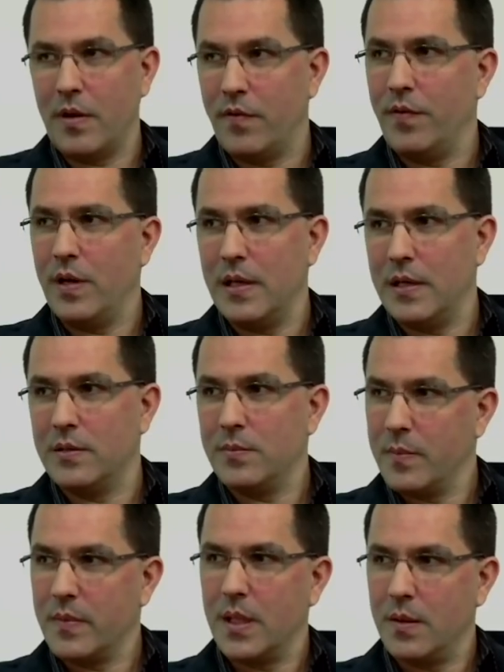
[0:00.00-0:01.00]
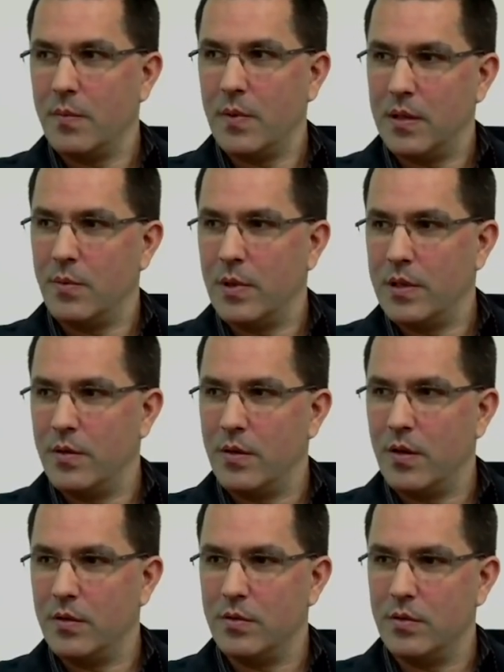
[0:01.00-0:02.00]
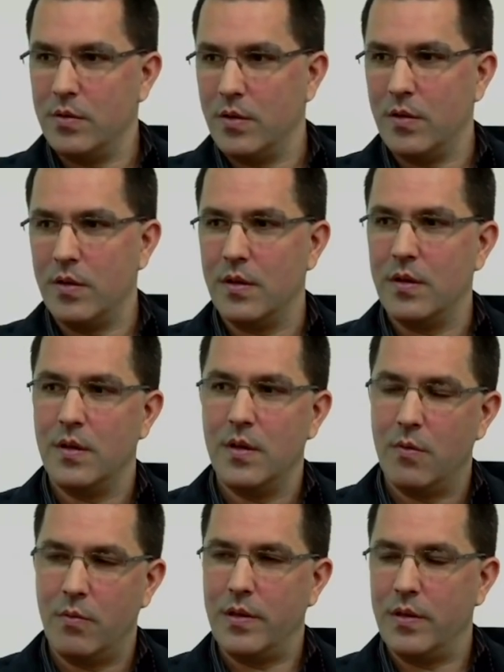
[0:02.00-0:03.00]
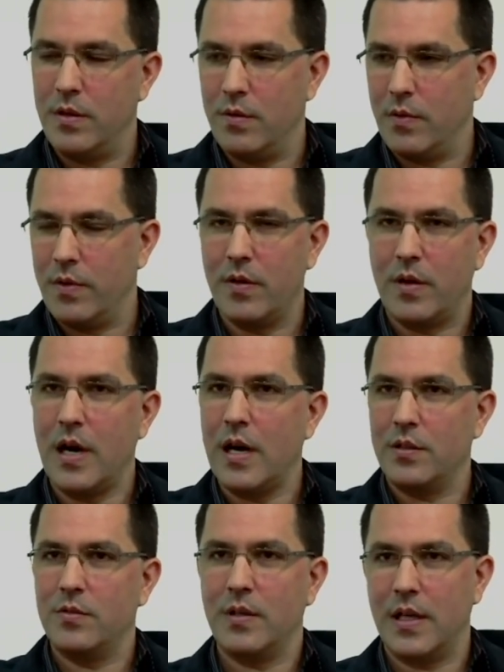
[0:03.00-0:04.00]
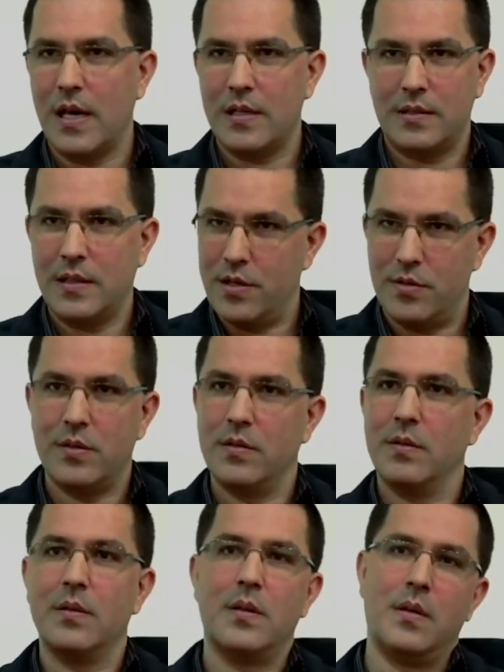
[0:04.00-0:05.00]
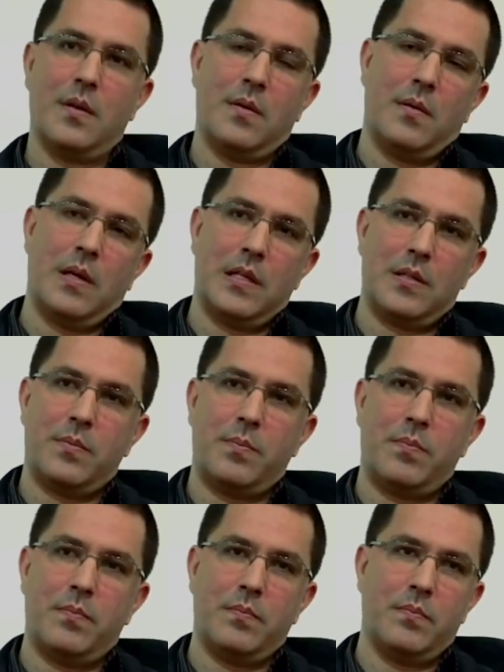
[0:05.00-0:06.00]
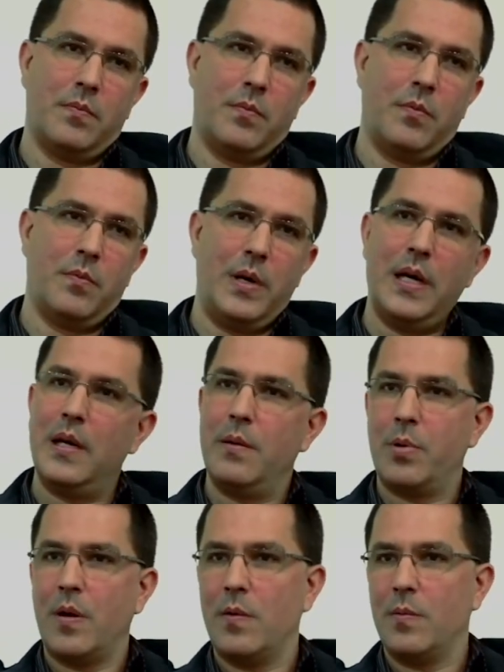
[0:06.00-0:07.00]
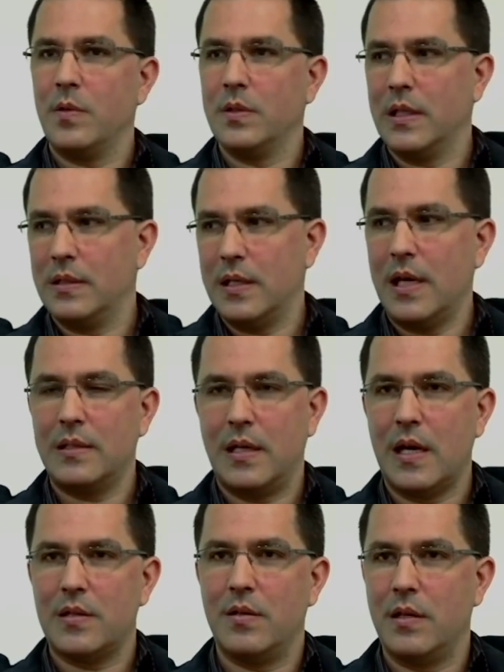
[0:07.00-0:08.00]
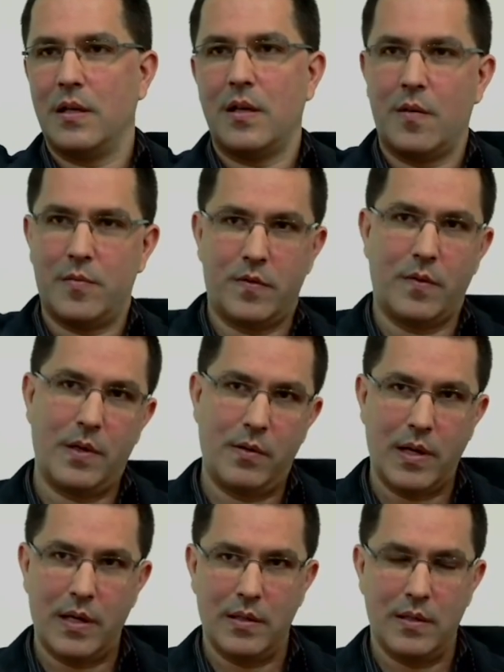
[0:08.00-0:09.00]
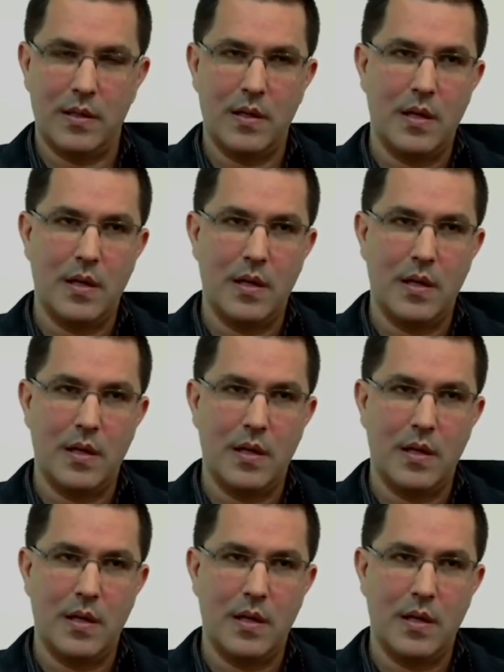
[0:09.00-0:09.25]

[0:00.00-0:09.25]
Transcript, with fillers: are feeling it when, when you go to your with with your car to a gas station. It's really probable that that gasoline comes from Iran,